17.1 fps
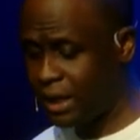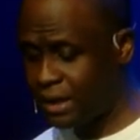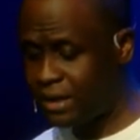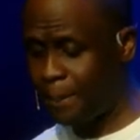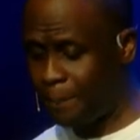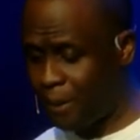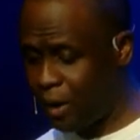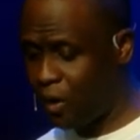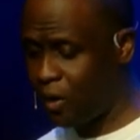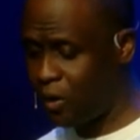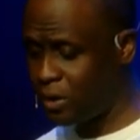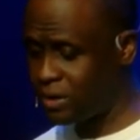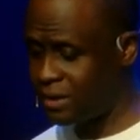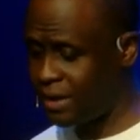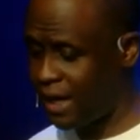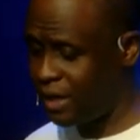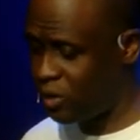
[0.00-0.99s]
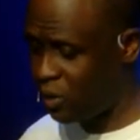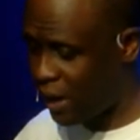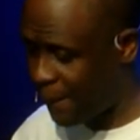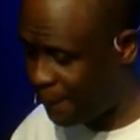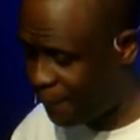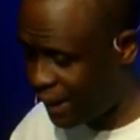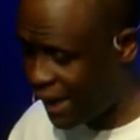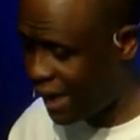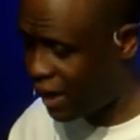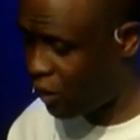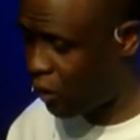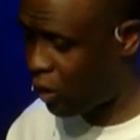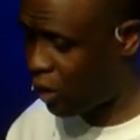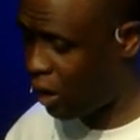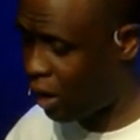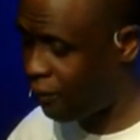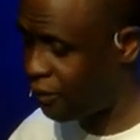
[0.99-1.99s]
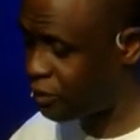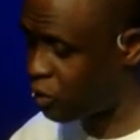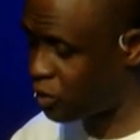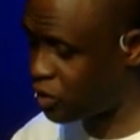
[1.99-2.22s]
at the birds. They do not plant or harvest or